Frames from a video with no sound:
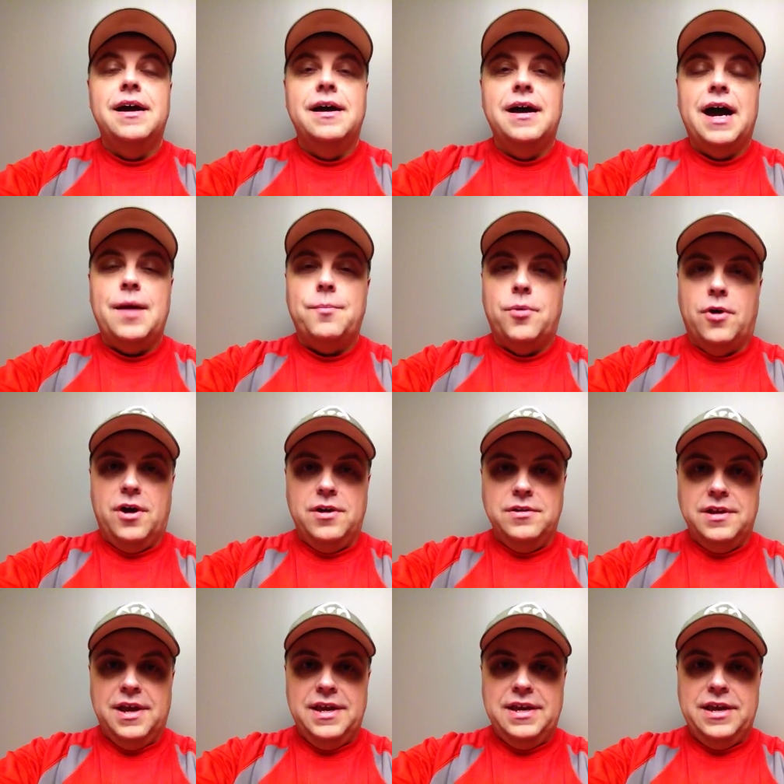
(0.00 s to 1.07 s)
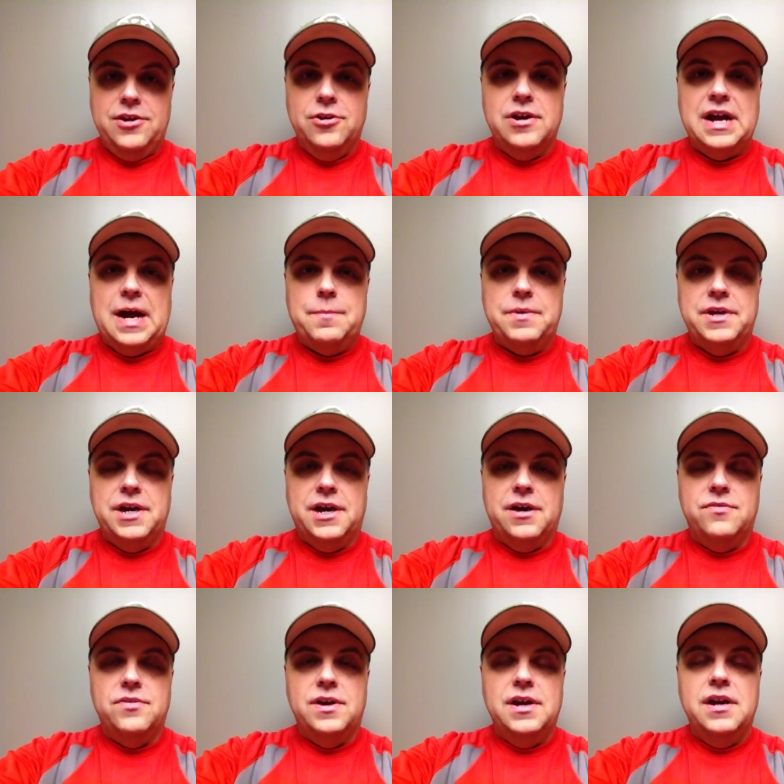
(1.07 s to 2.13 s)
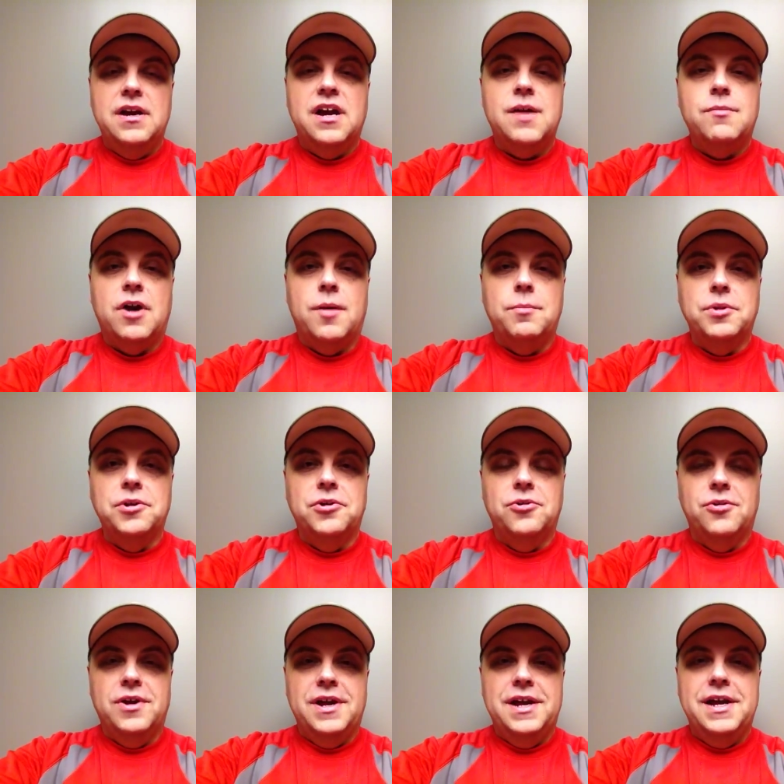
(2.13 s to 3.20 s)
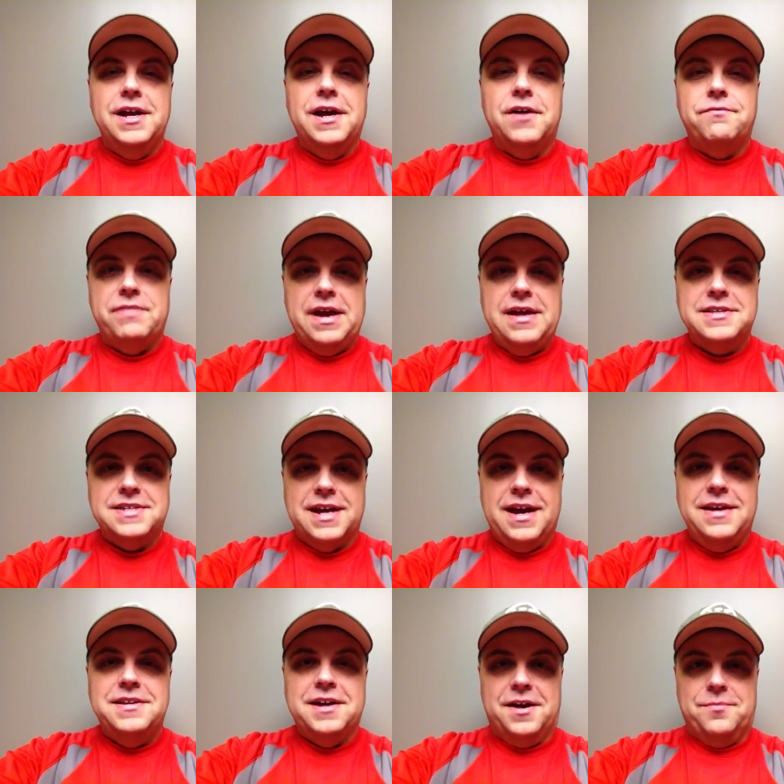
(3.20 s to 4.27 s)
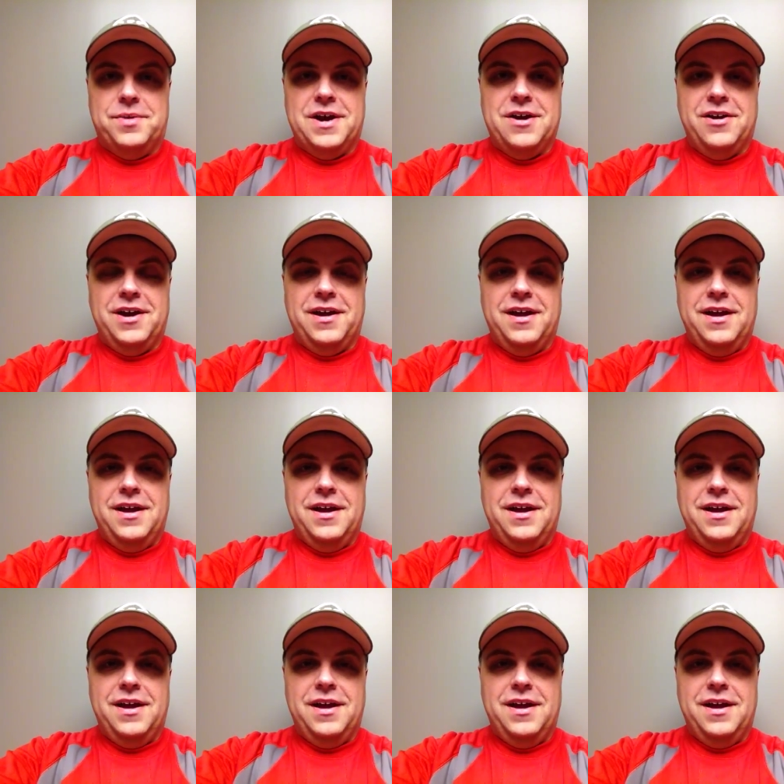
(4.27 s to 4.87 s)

hop on and get your copy of Come On Blue, A Fan's Guide to Umpiring.